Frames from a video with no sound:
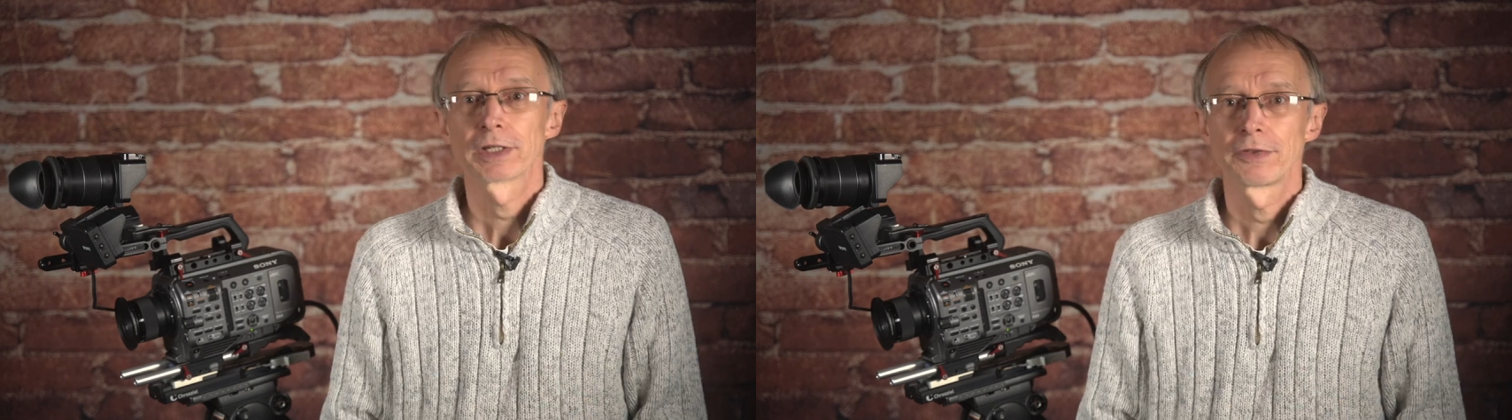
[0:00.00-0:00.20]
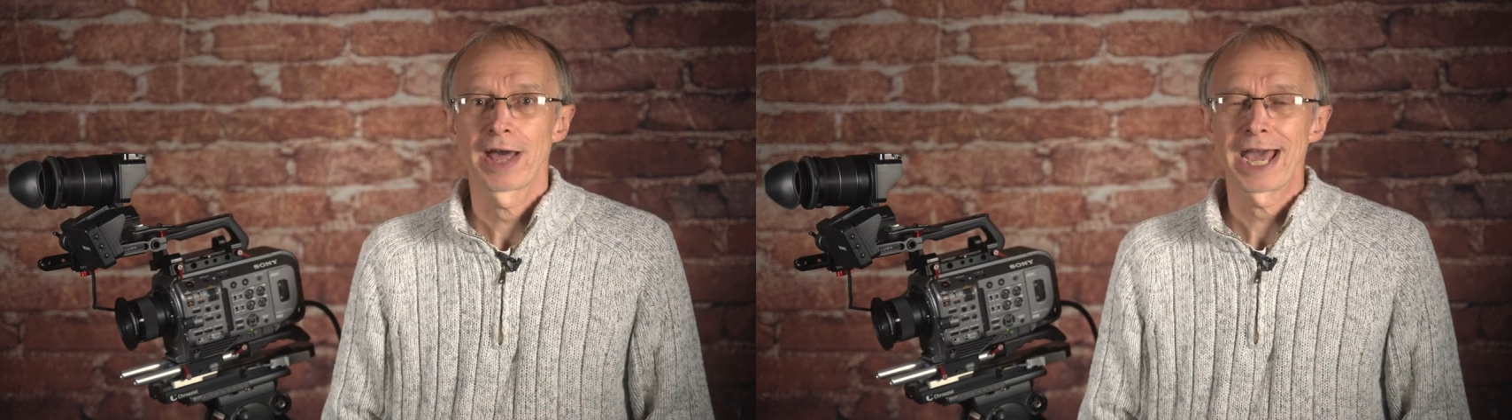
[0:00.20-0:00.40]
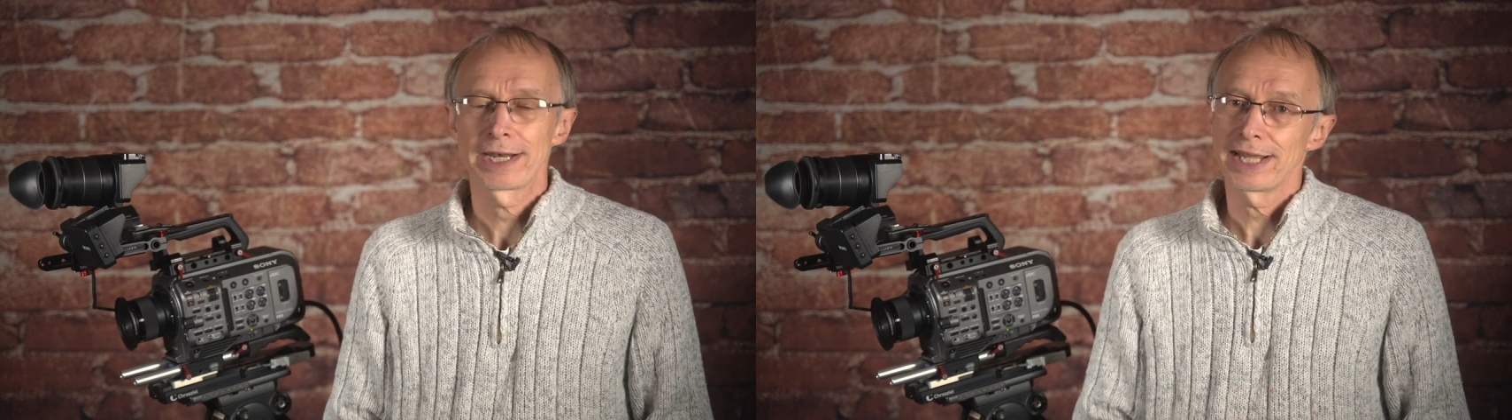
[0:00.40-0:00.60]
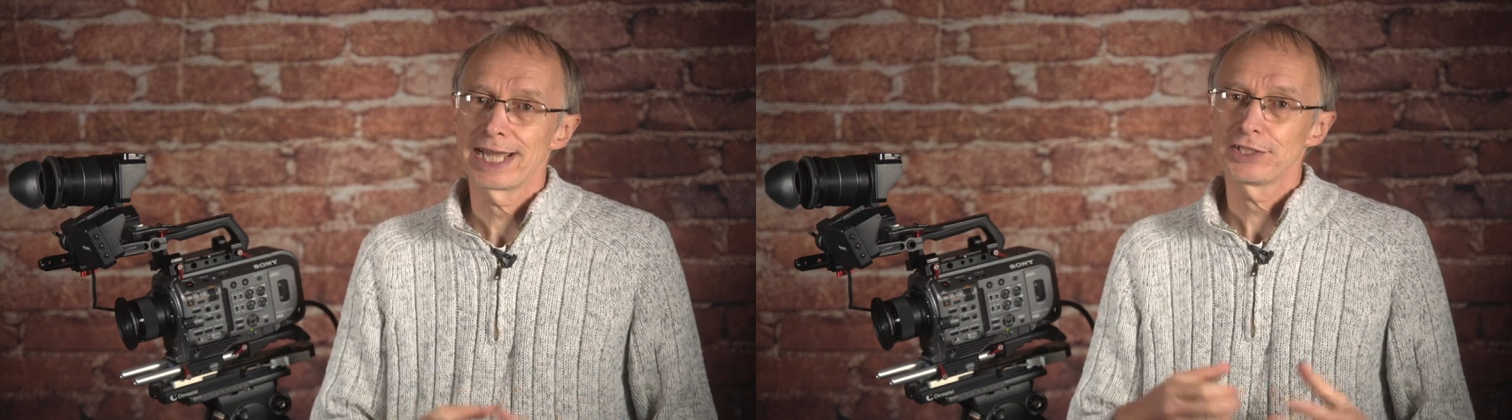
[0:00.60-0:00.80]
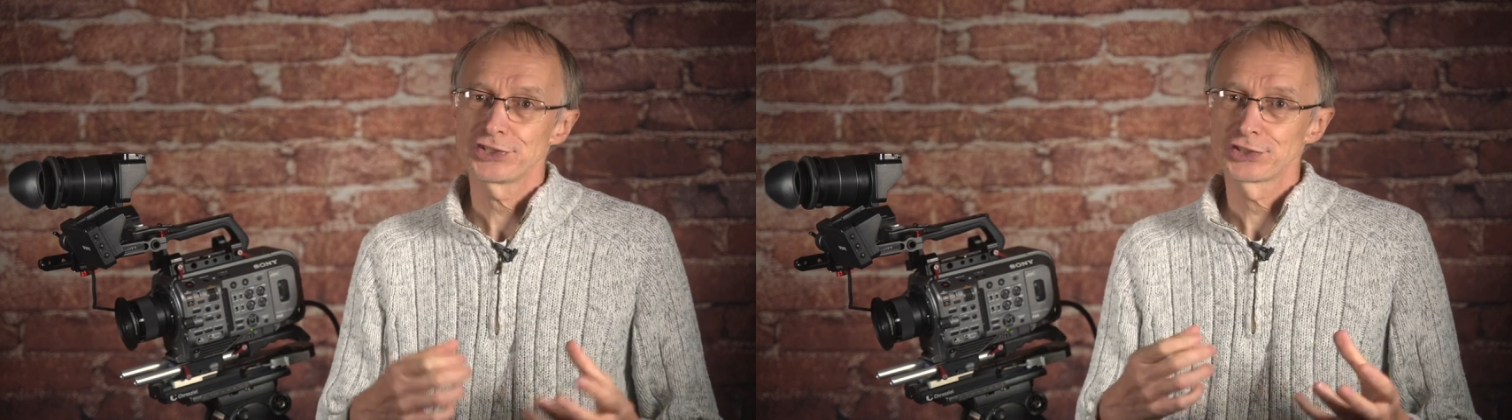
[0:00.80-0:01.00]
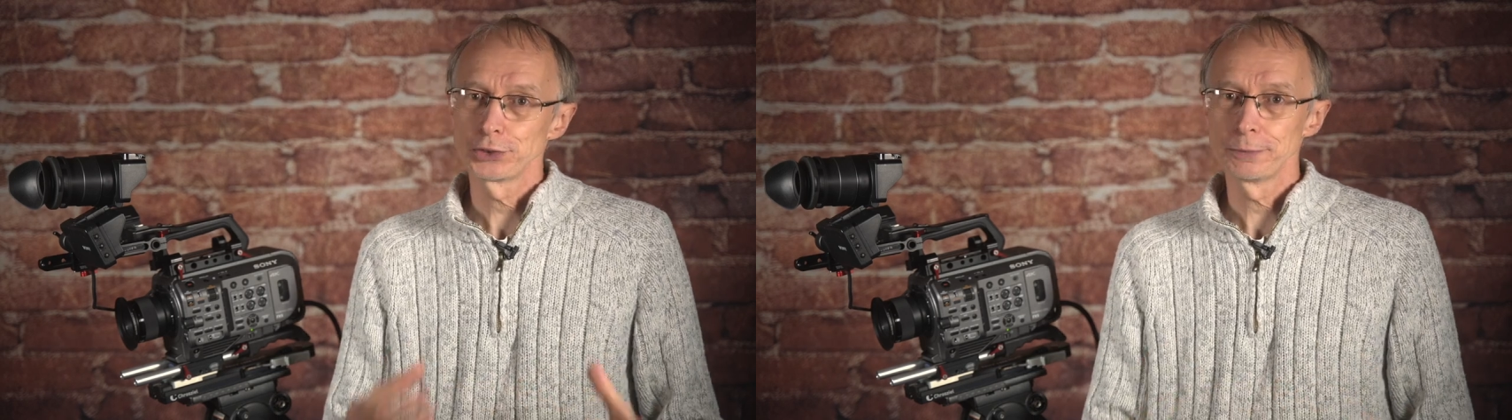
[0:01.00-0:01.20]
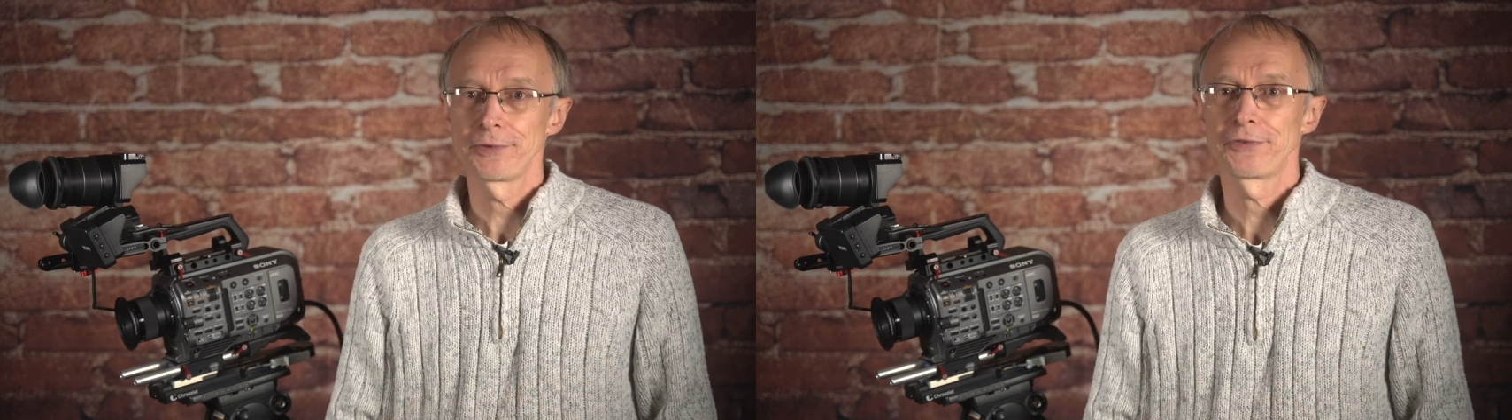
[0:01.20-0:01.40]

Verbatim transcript: than a super